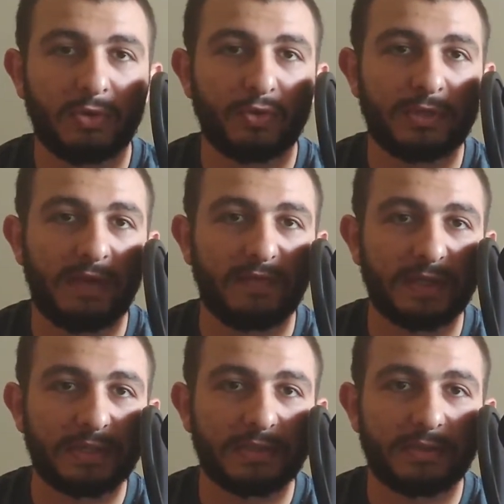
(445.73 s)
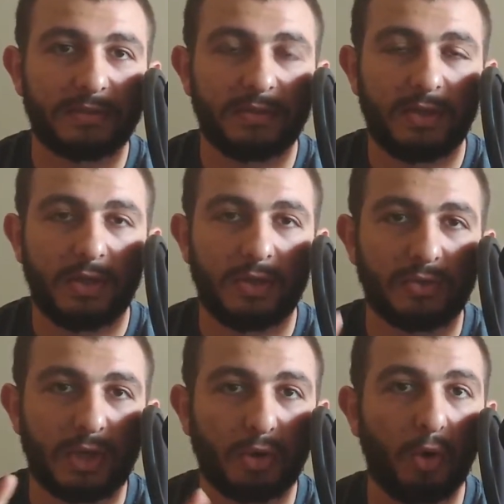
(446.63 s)
use Netflix,
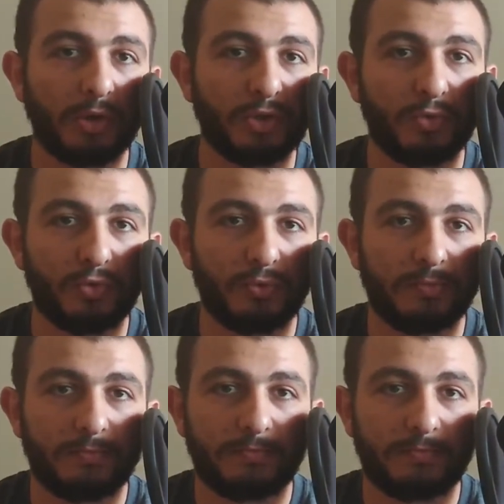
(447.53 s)
you can go on YouTube,